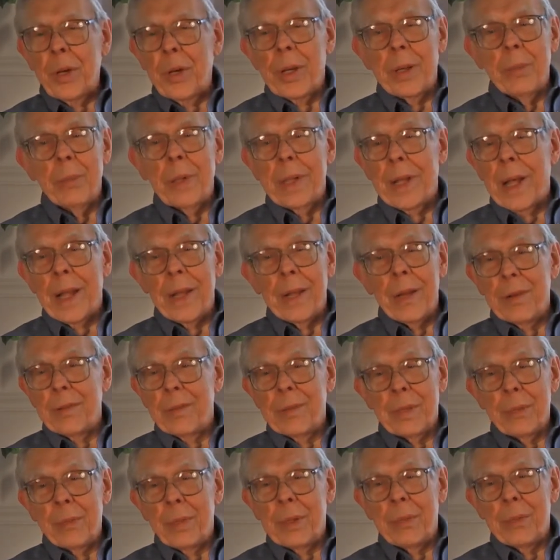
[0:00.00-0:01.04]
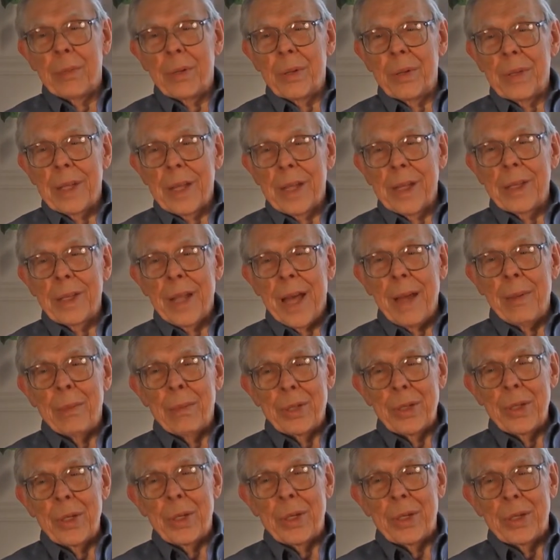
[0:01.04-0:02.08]
Could, but I don't remember. It
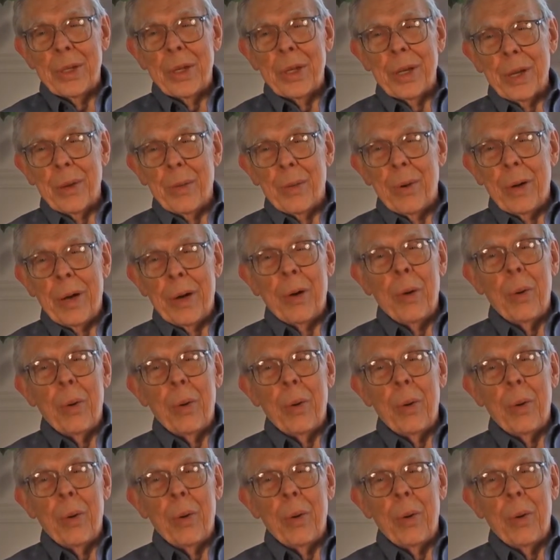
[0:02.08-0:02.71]
took a while.